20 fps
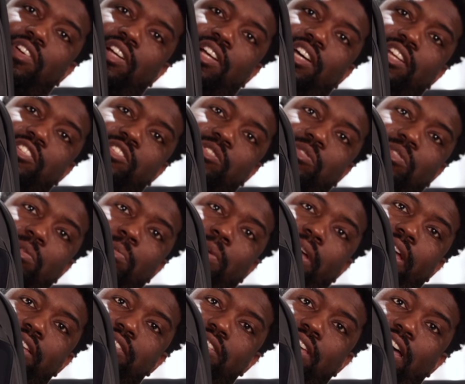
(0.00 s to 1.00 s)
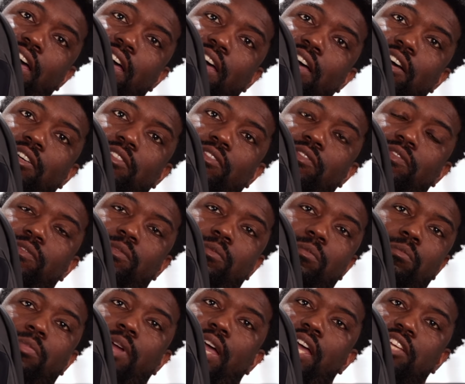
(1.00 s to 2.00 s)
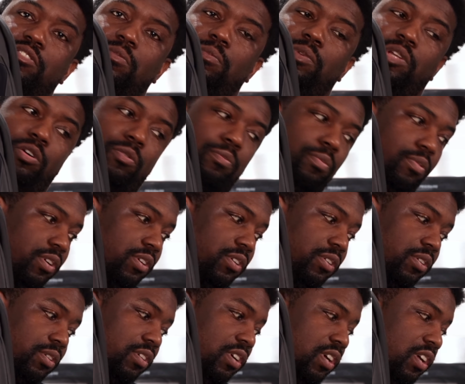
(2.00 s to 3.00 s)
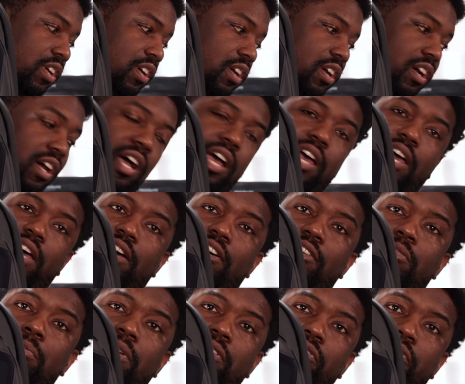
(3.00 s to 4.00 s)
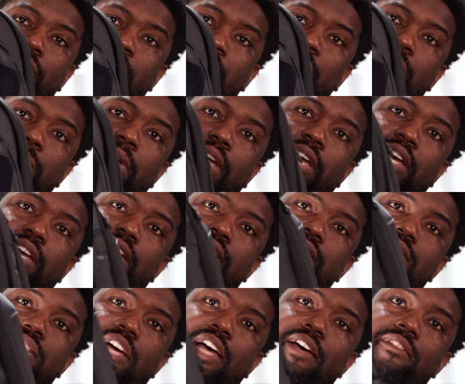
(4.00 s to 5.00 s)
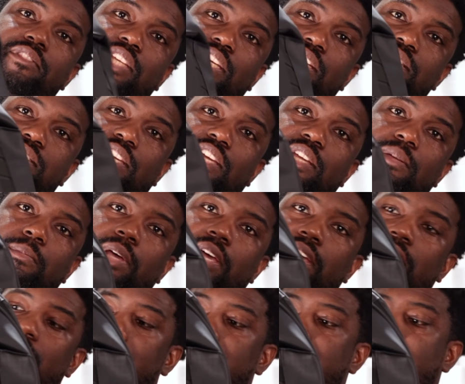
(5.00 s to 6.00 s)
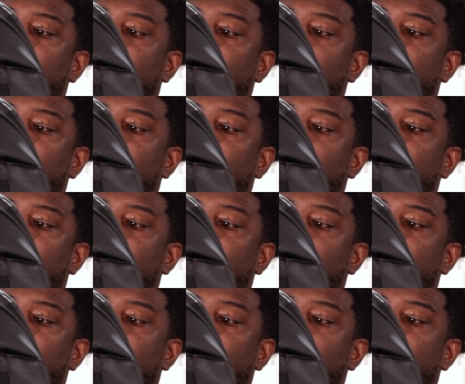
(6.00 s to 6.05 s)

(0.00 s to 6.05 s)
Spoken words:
a connoisseur of bags. I have bags from Low Pro, I have Profoto bags, I have Think Tank bags,